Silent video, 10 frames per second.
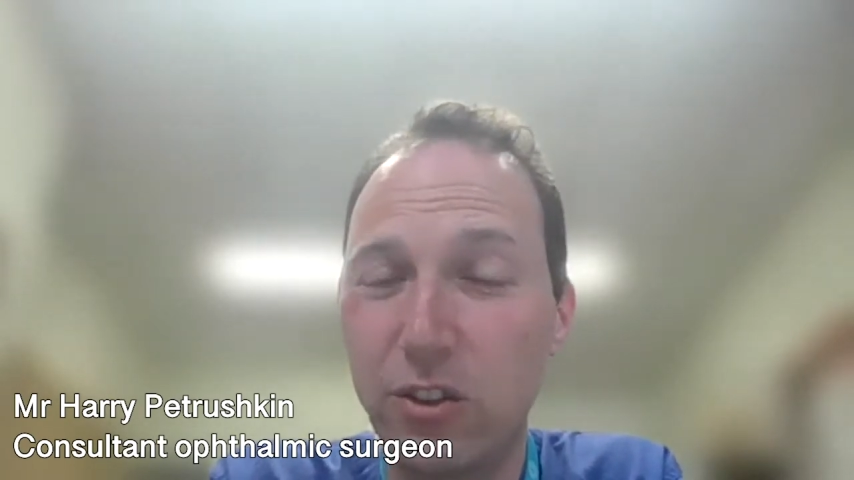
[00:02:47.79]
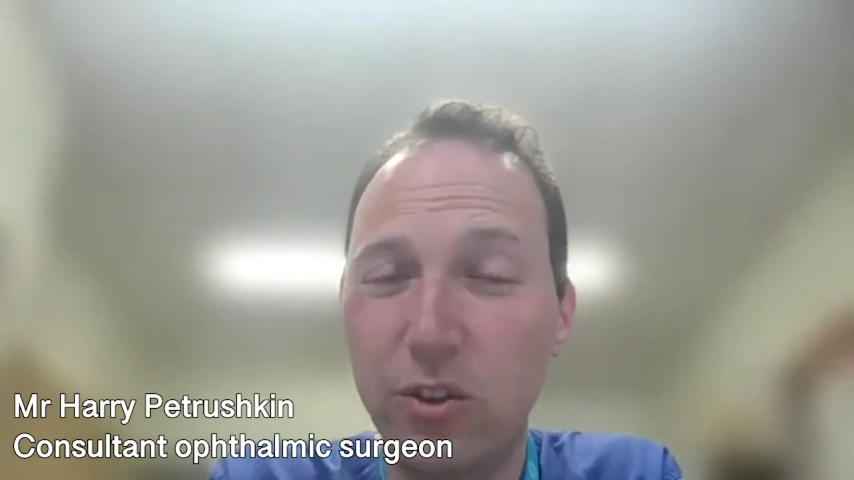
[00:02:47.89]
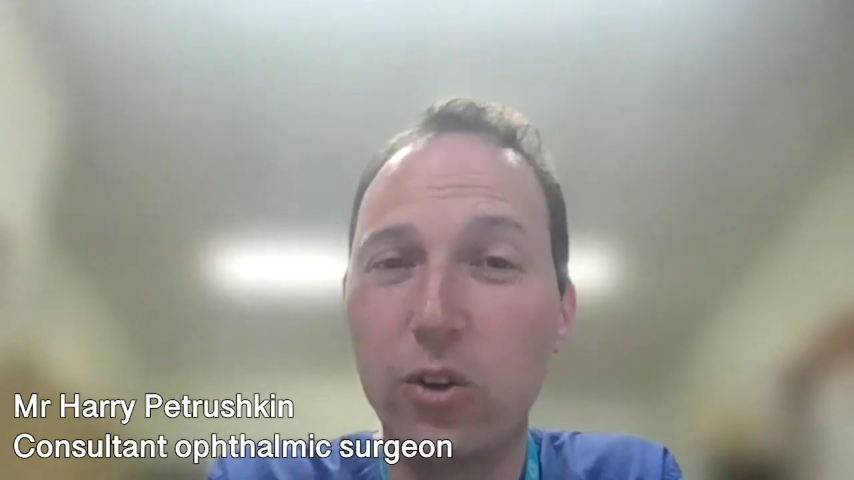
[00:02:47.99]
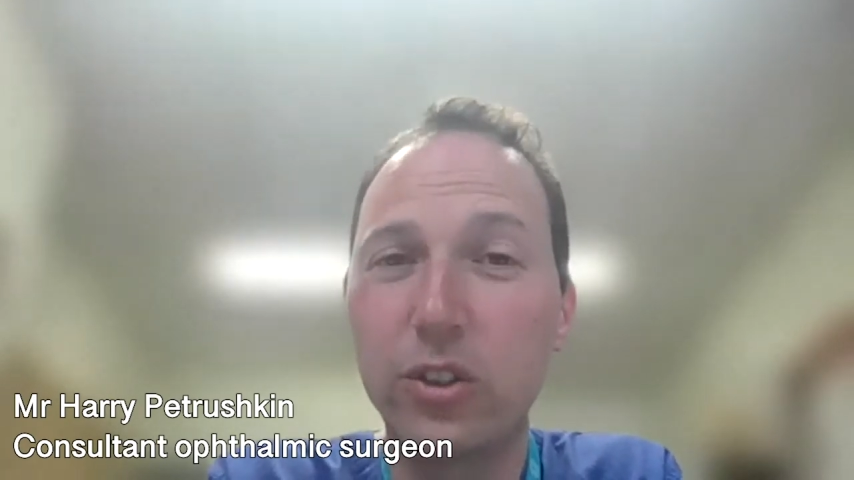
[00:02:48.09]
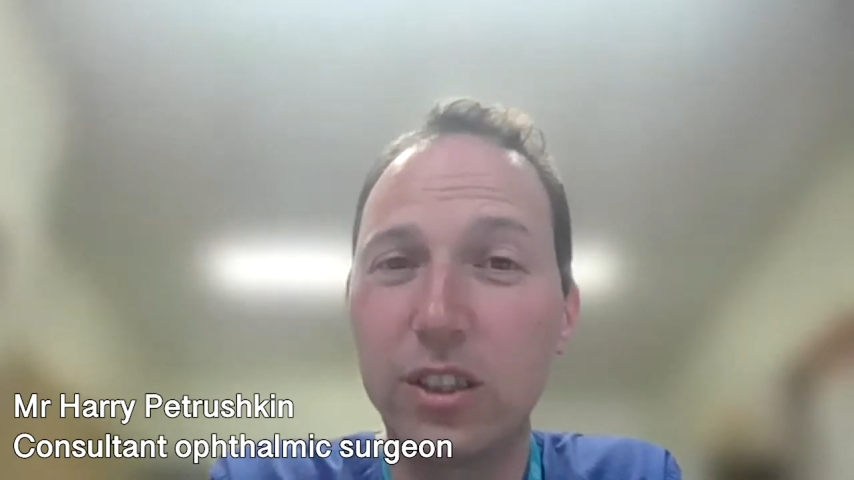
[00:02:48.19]

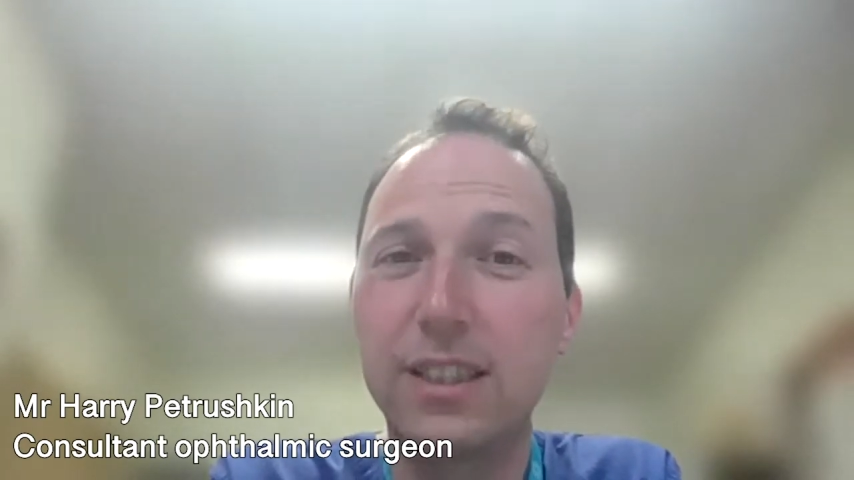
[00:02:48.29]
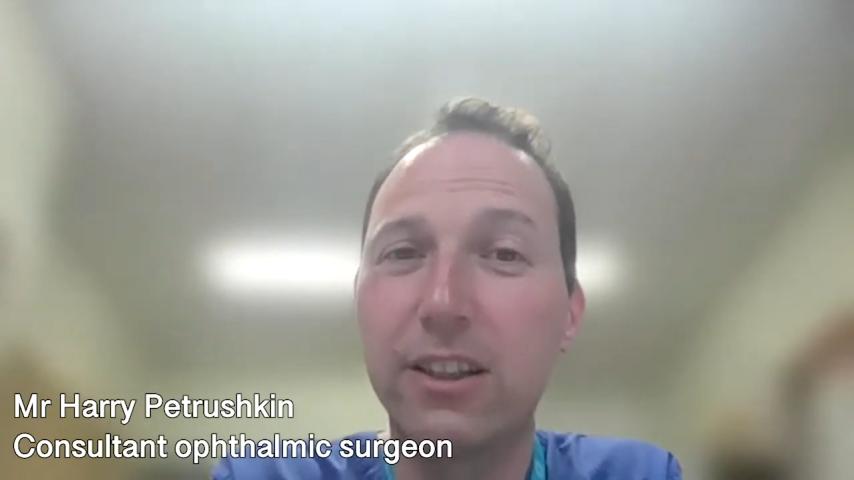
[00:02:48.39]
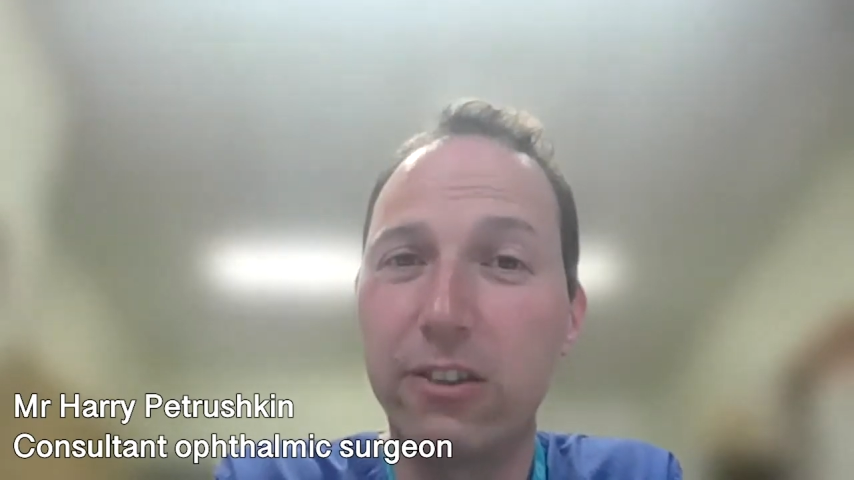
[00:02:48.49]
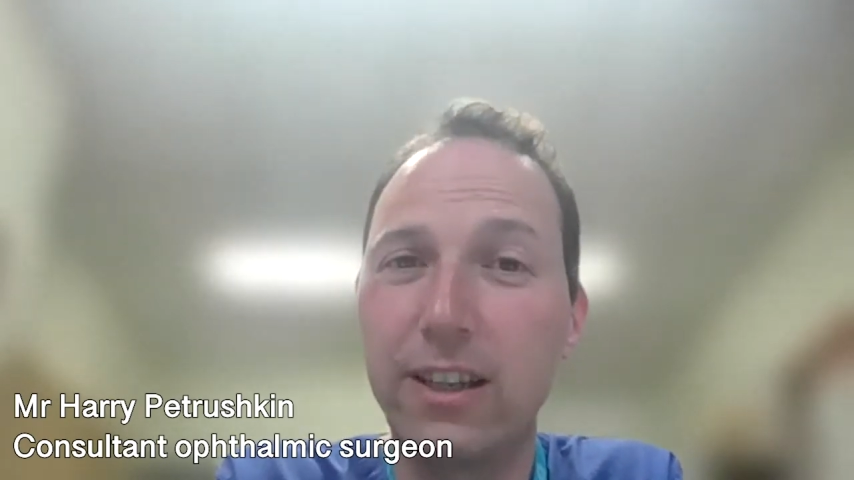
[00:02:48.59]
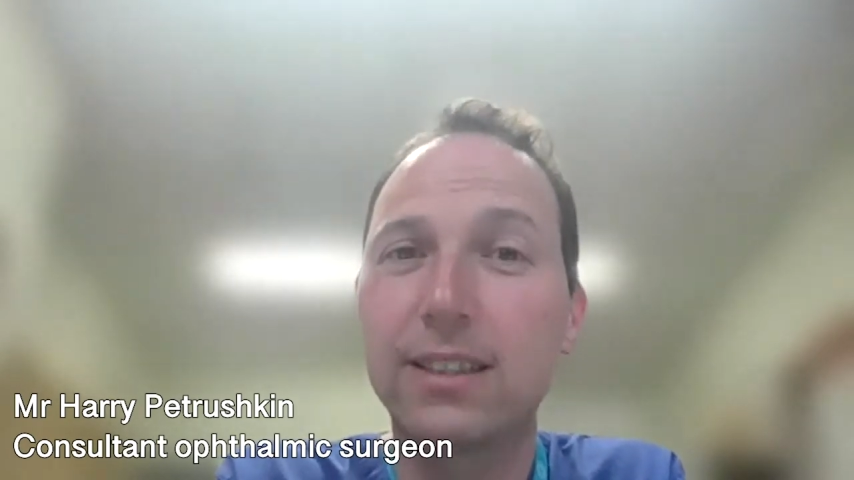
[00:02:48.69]
not a
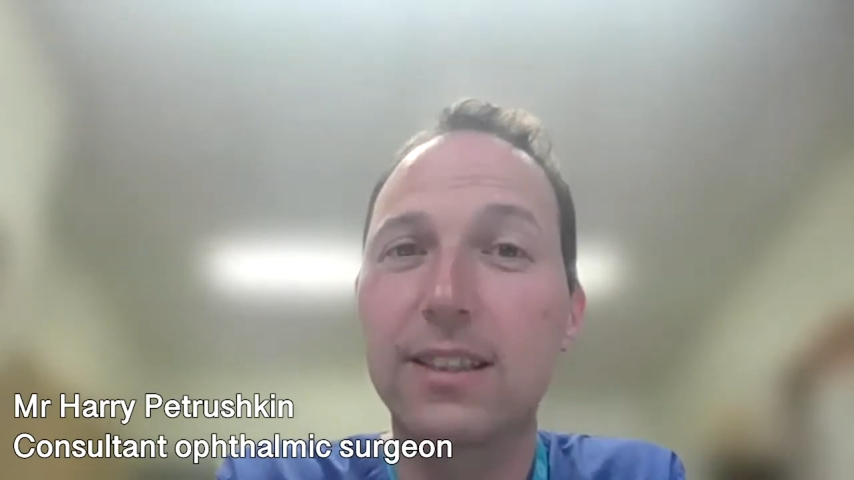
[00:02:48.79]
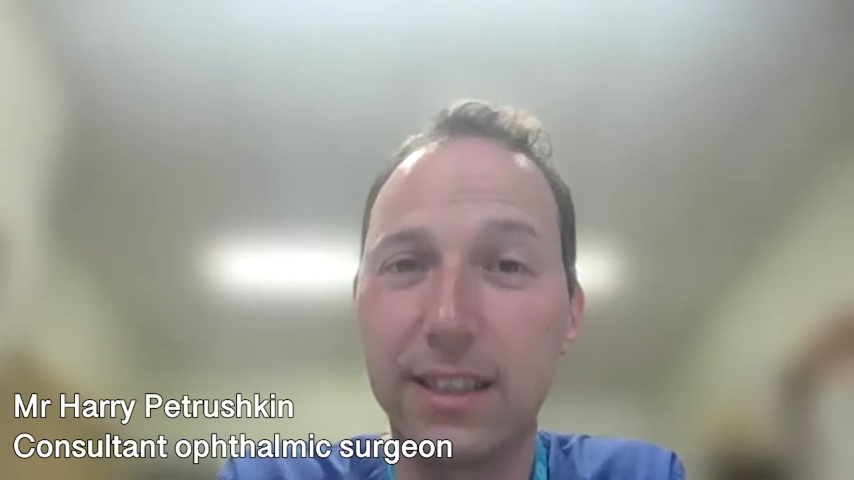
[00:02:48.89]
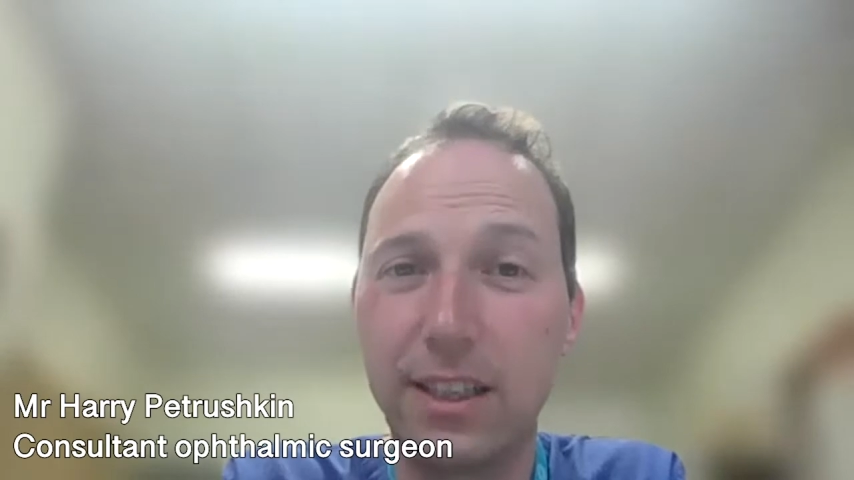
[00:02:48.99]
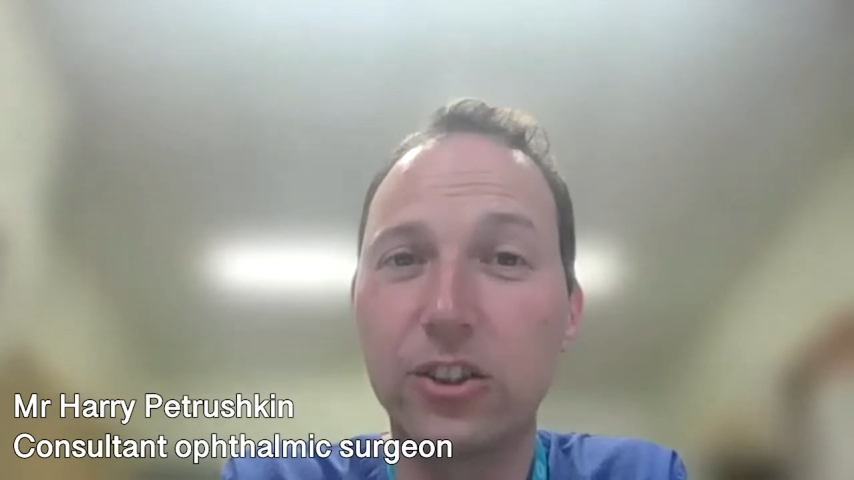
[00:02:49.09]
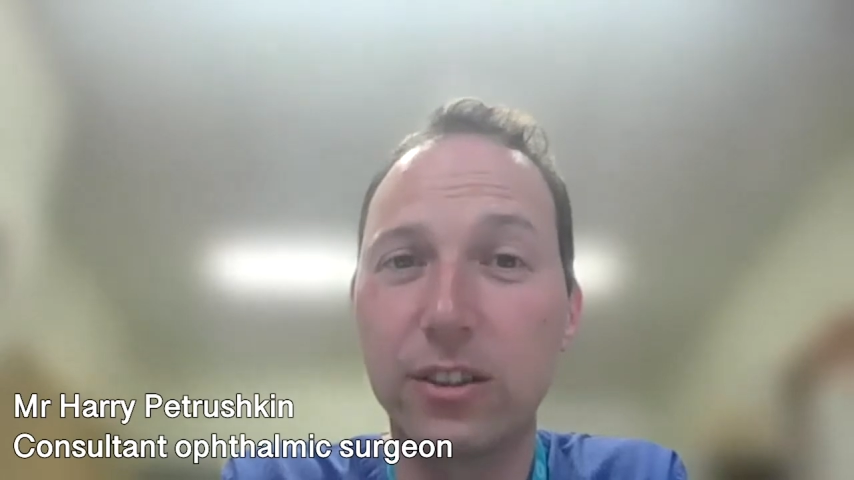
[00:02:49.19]
serious
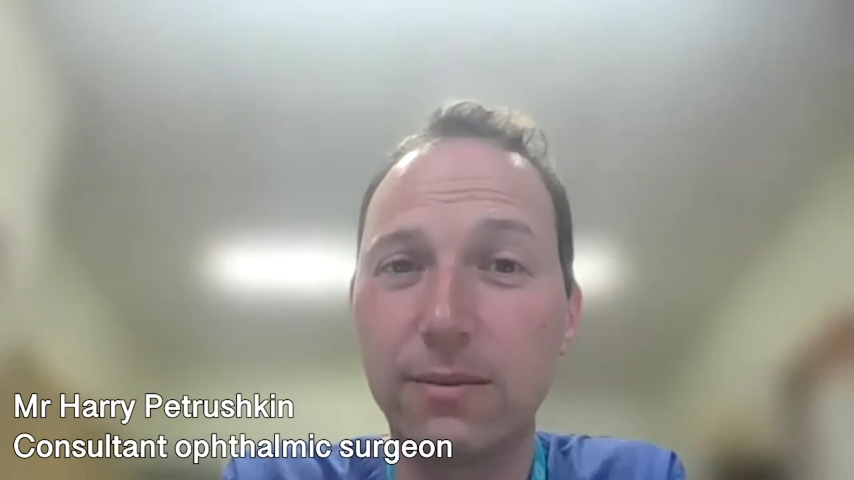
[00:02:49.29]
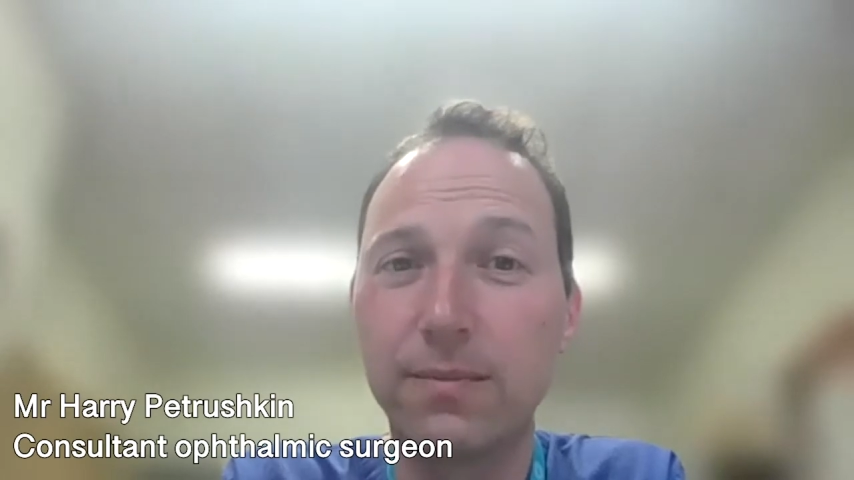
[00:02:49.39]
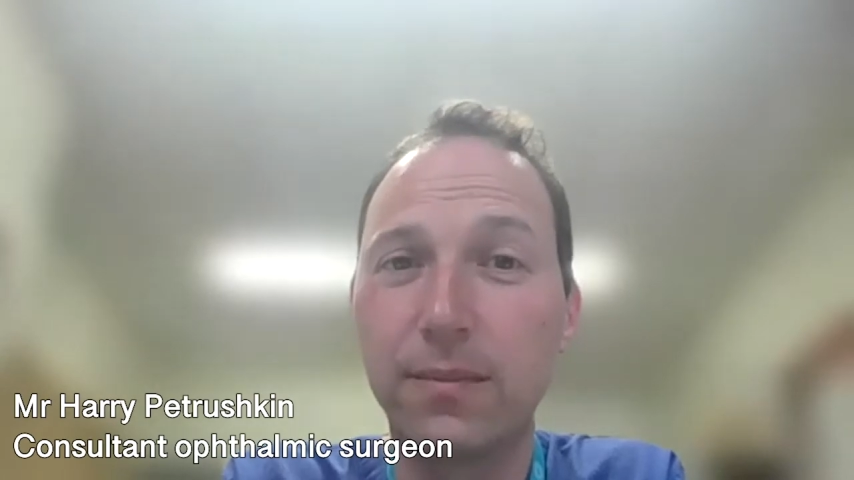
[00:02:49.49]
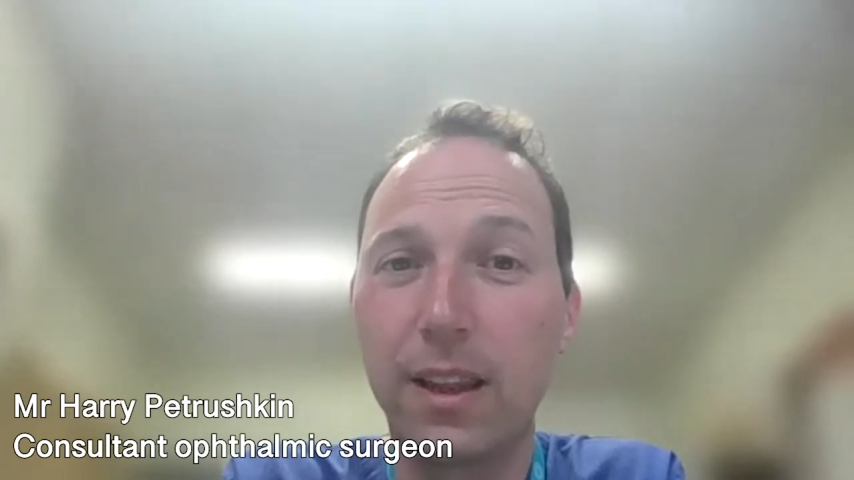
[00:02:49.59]
condition